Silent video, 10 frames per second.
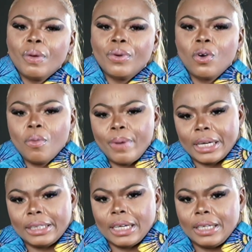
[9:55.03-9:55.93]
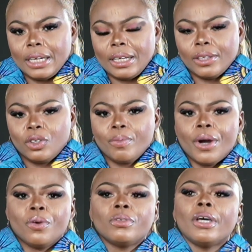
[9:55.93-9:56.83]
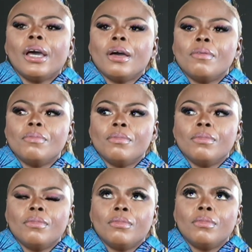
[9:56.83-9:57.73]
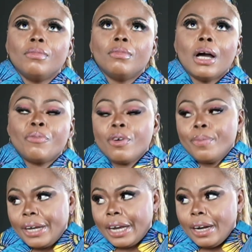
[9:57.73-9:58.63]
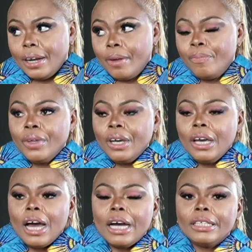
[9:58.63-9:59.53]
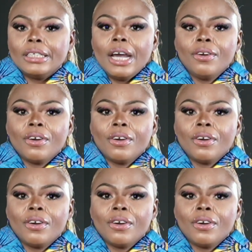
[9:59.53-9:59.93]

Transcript: maybe go back down down down to my roots um I'm from Ngene. And there in